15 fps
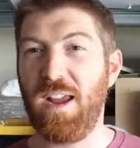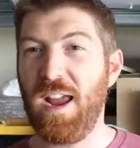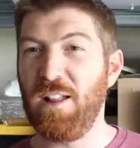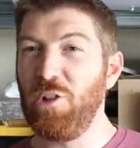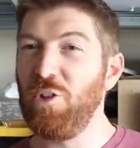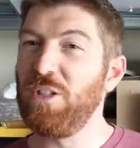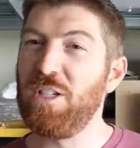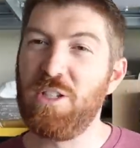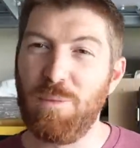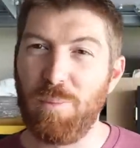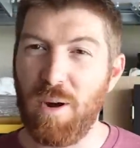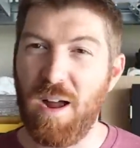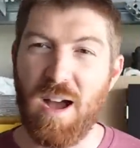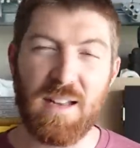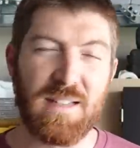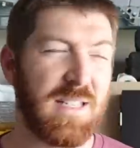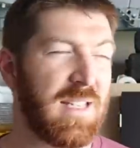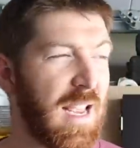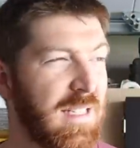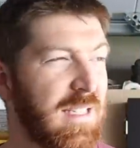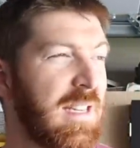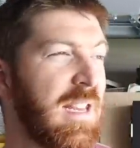Yeah, it looks super hot and
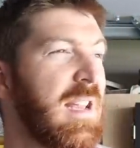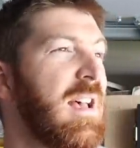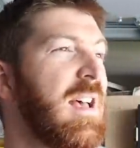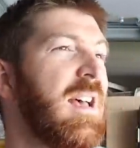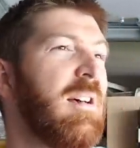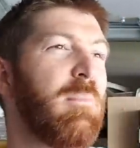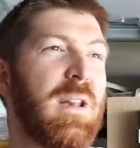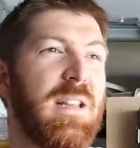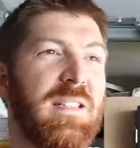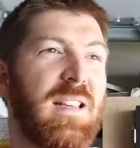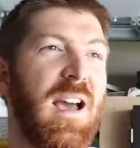sexy, but it's